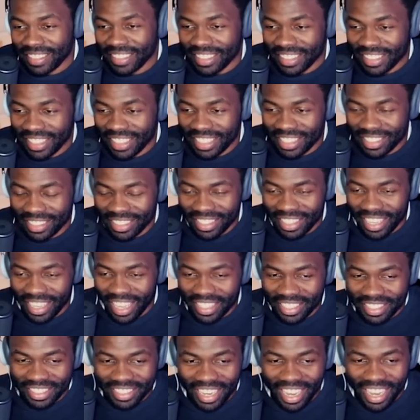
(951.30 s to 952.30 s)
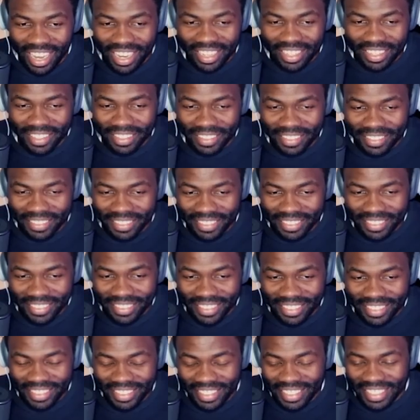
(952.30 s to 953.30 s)
This entire
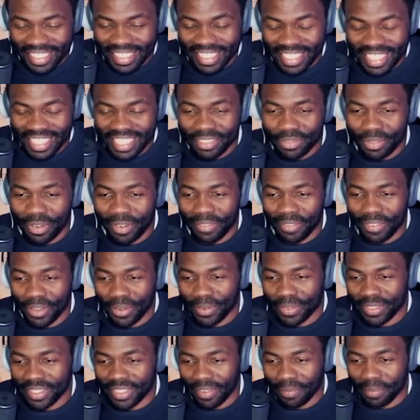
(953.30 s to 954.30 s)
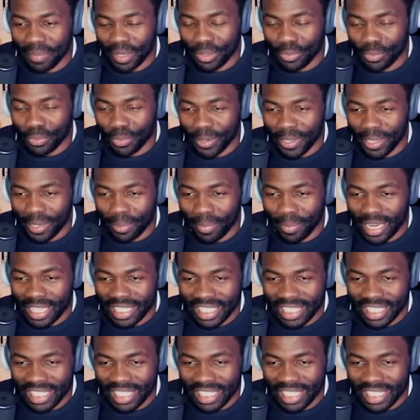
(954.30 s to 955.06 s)
these reviews have been ruining my